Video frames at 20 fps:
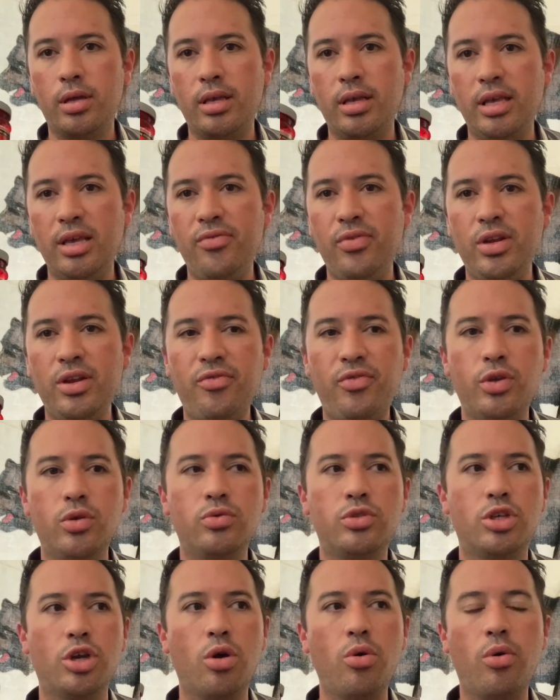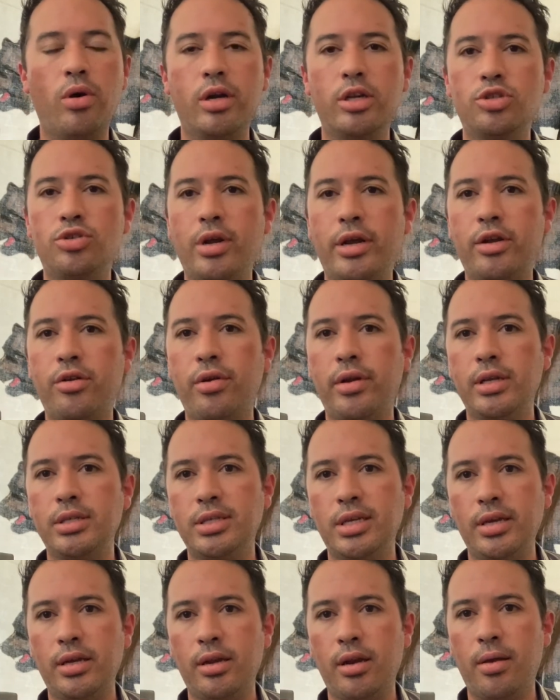even if you don't want to try
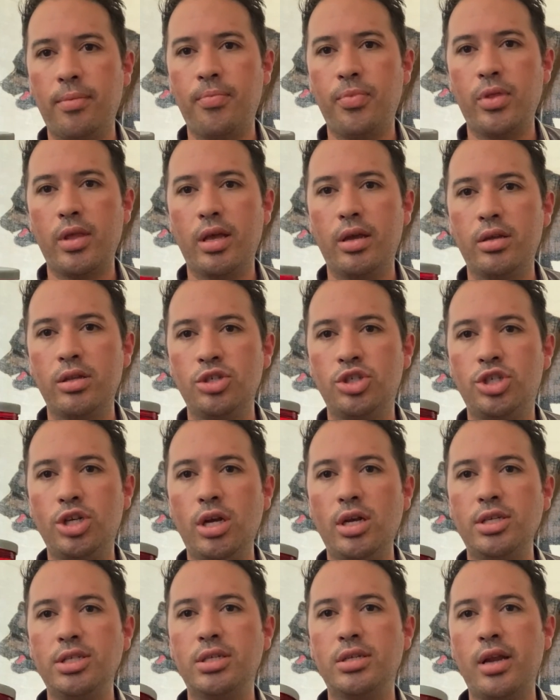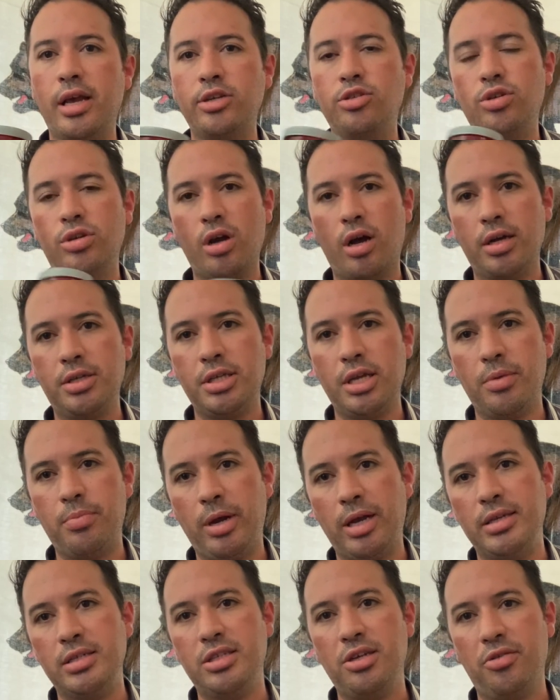creatine, just nitric oxide
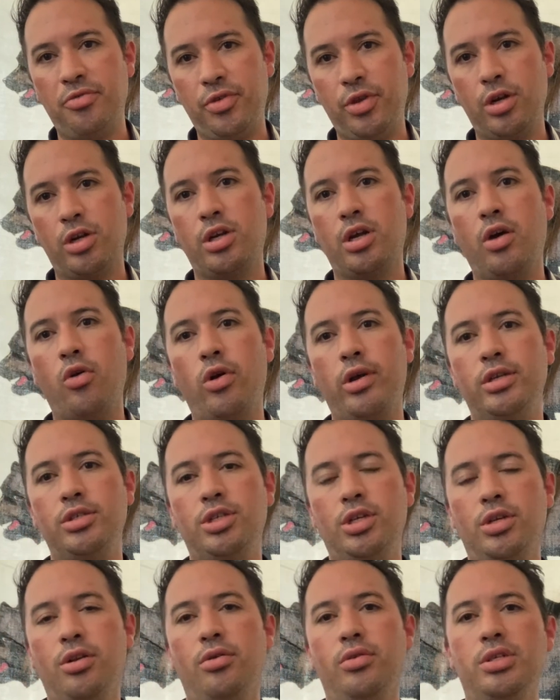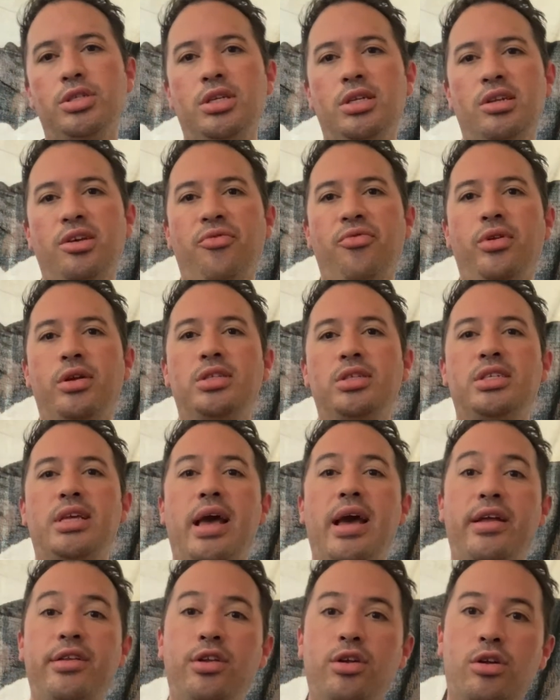by itself, you're going to notice a difference.
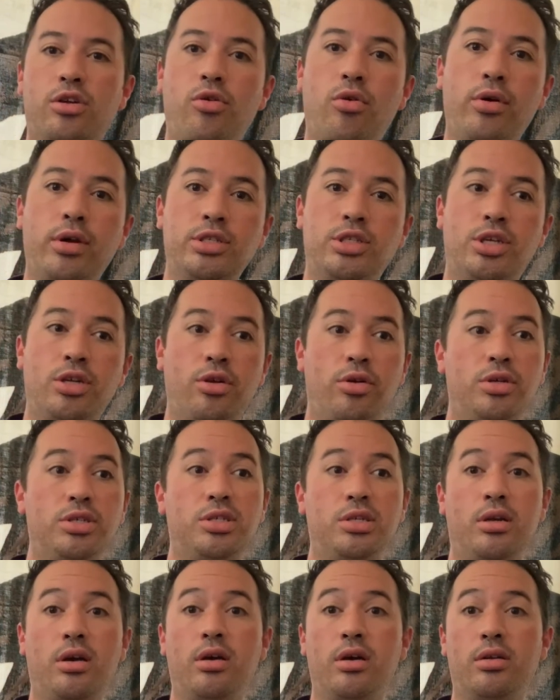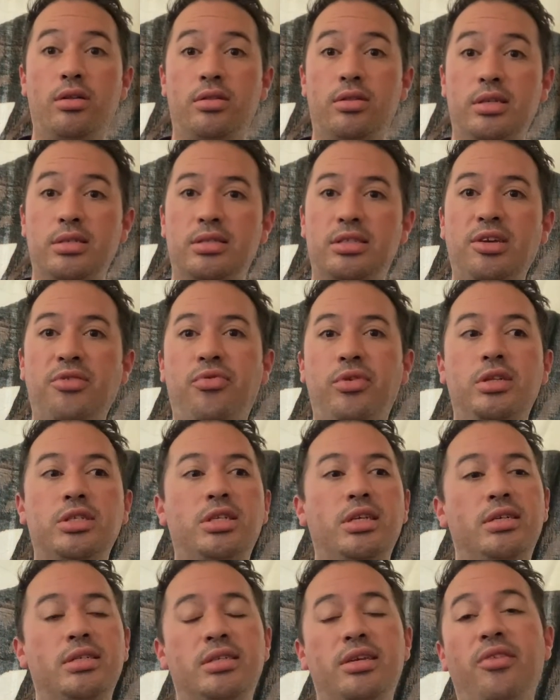And you're going to notice the difference
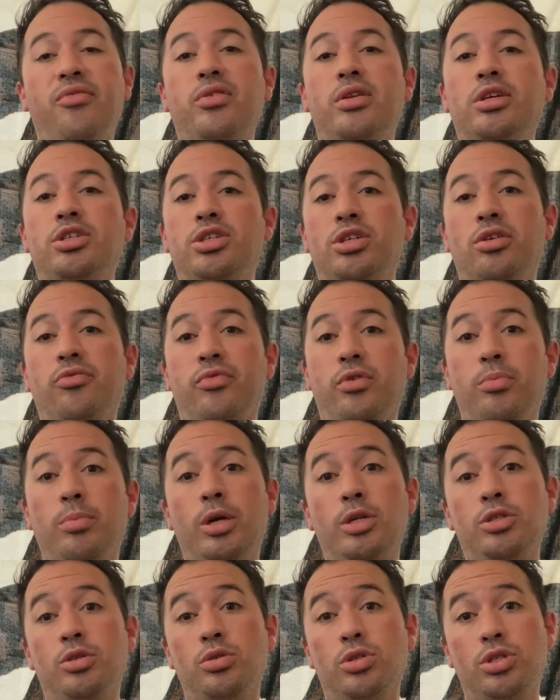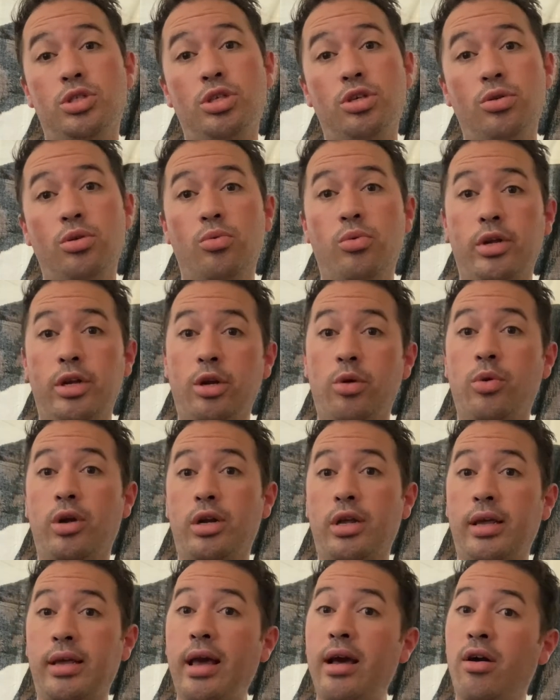in definition of your muscles too when you're
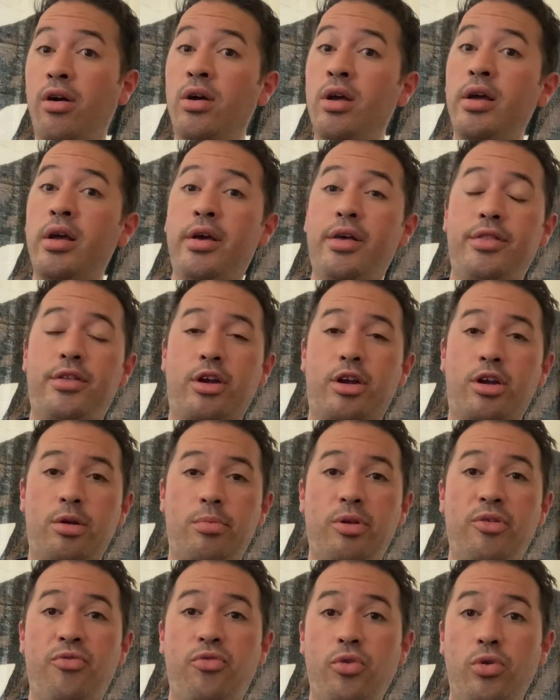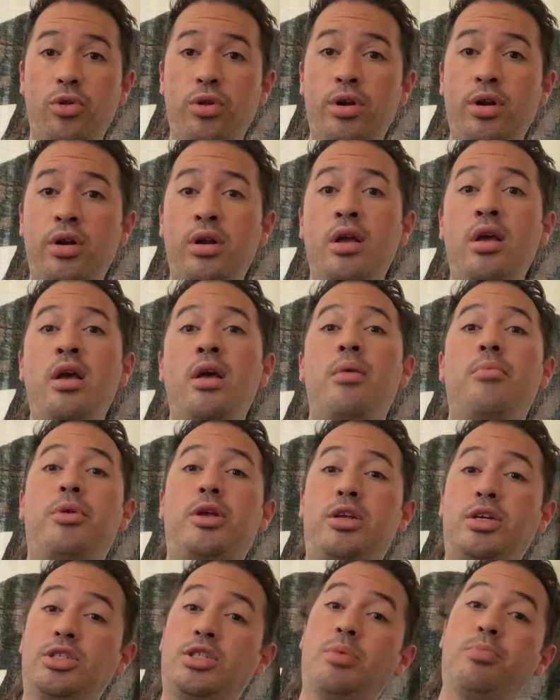working out. They're going to be fuller
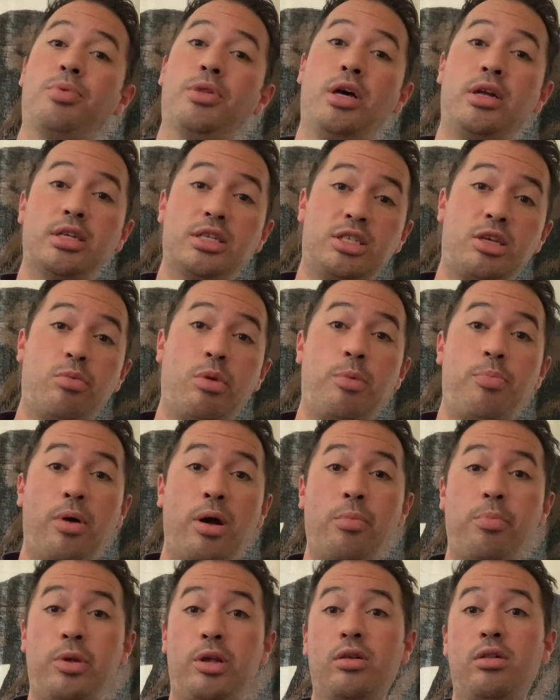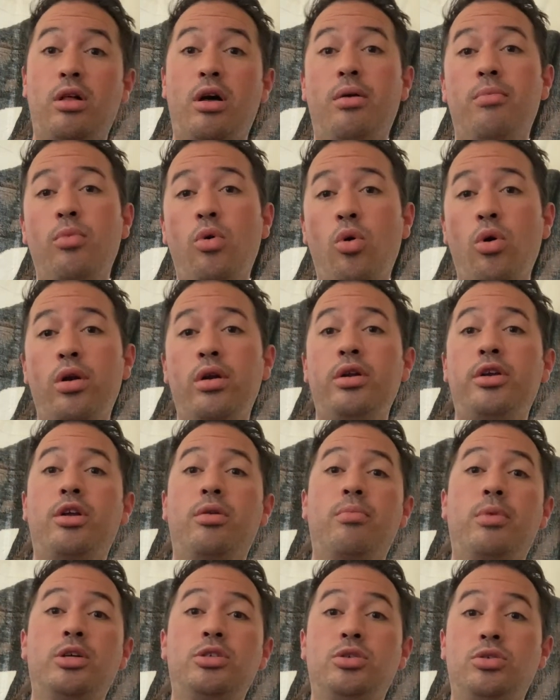because the blood is going to be pumping a lot more. Your
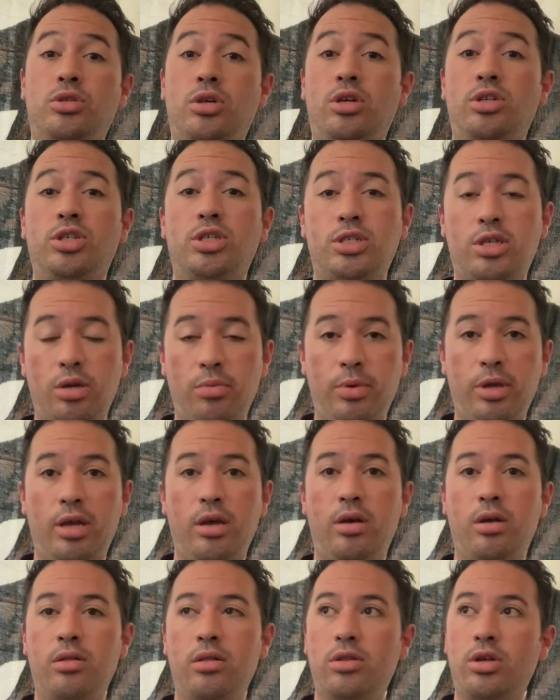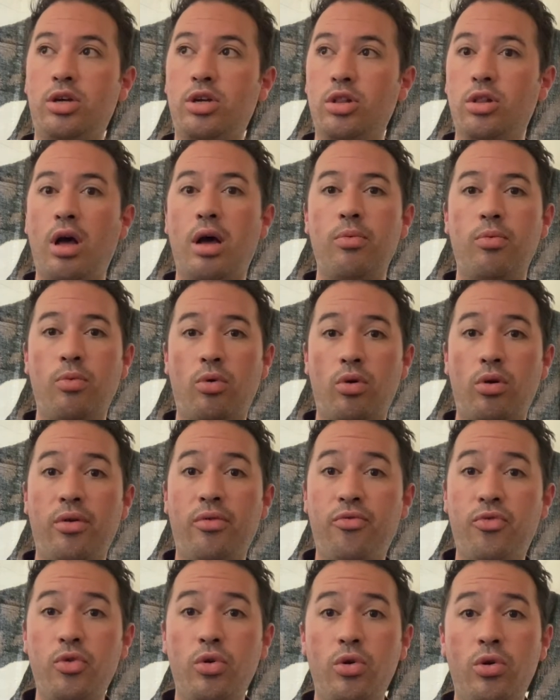muscles are just going to look a lot more
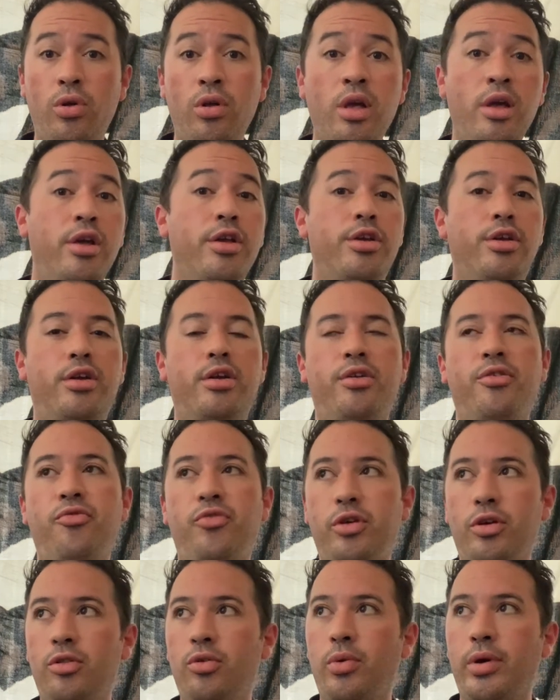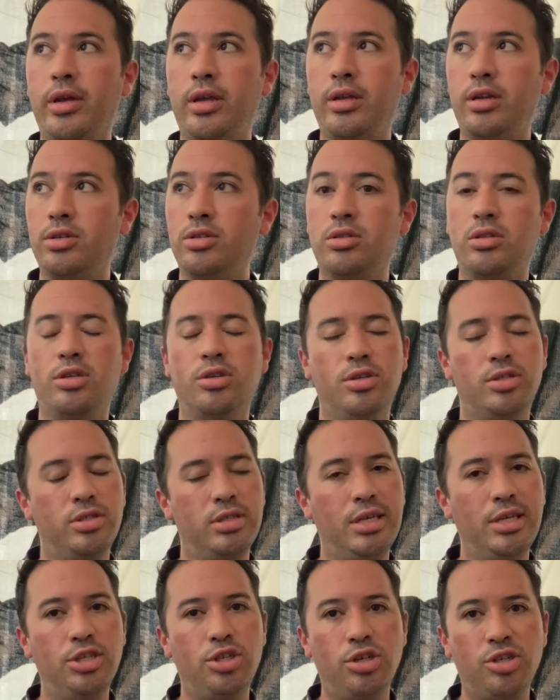full. You're going to feel the way your
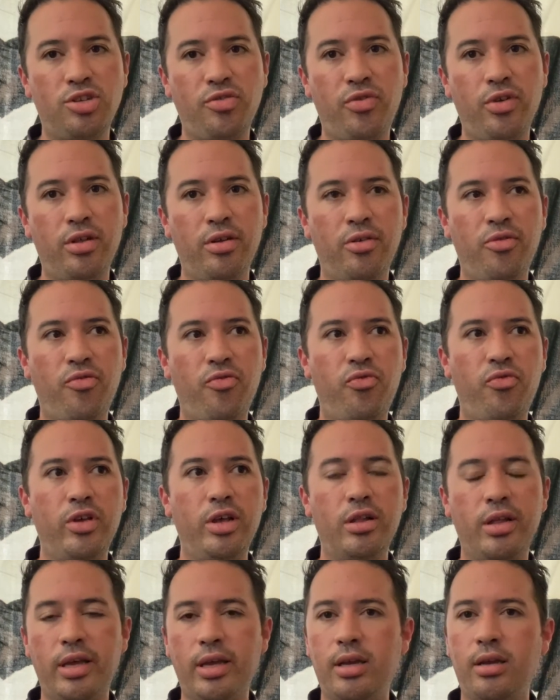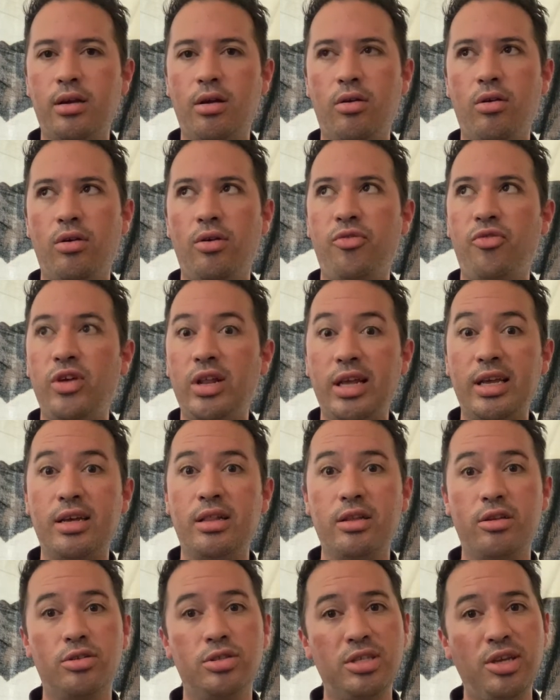t-shirts feeling or fitting a
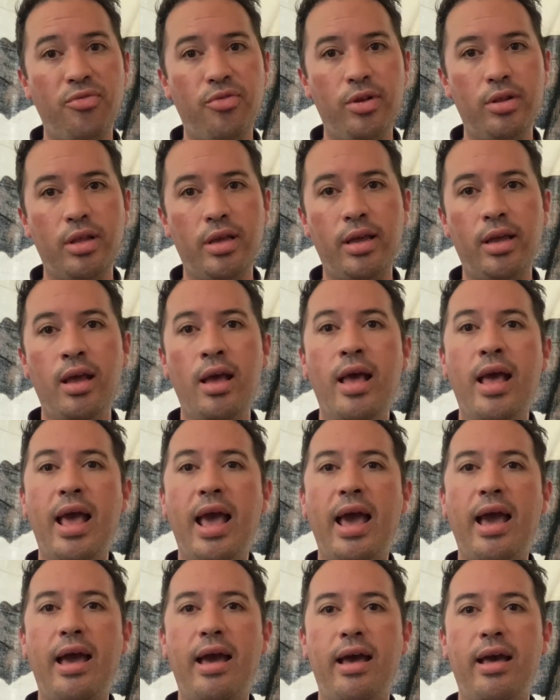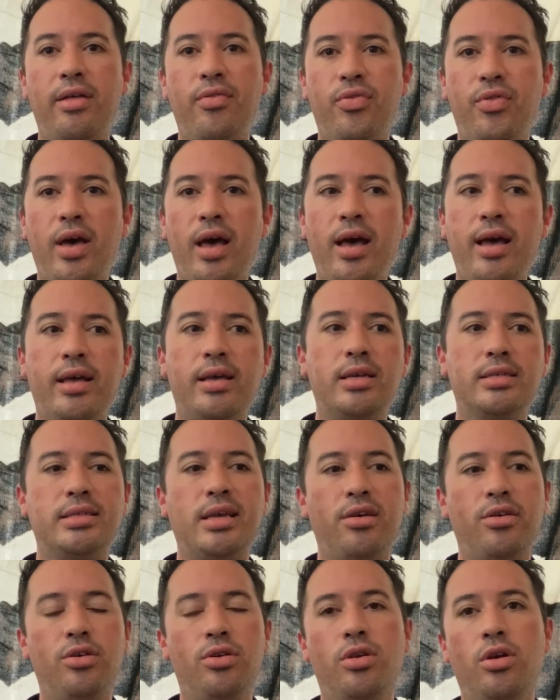little differently. And that is
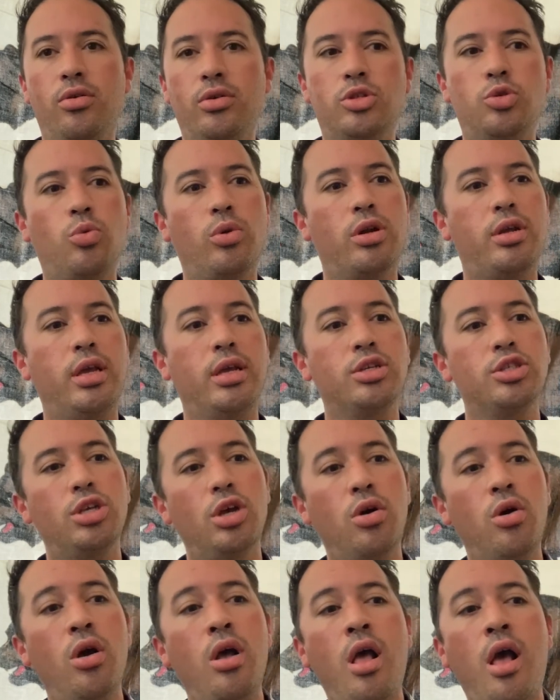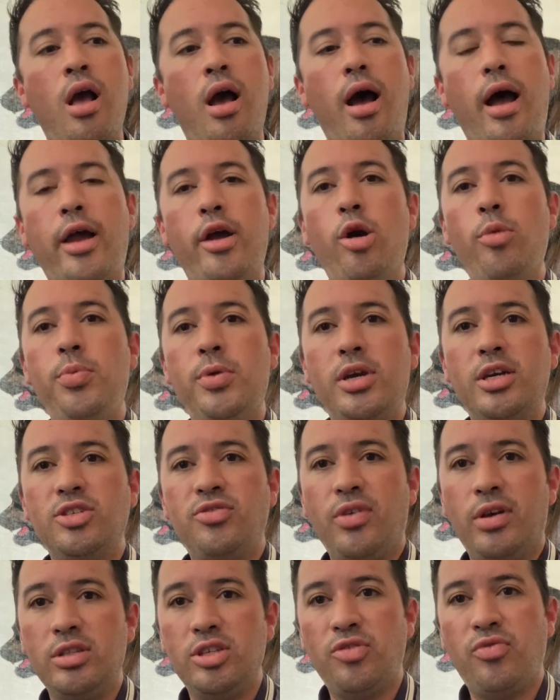how you know it's working. So I hope you guys
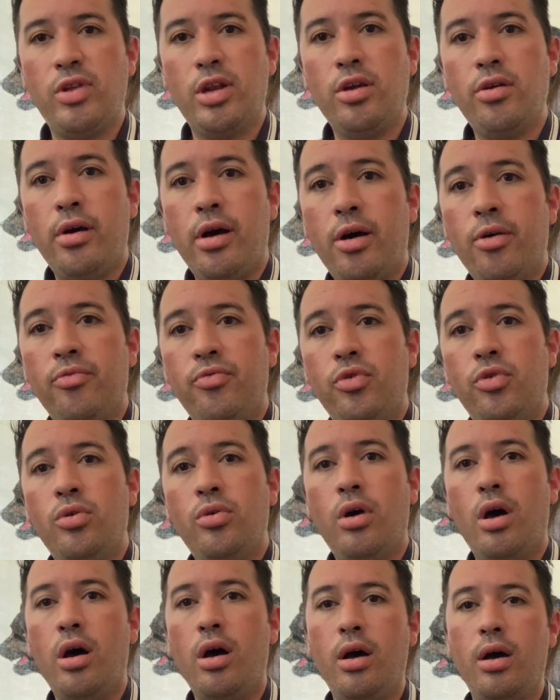found this video helpful.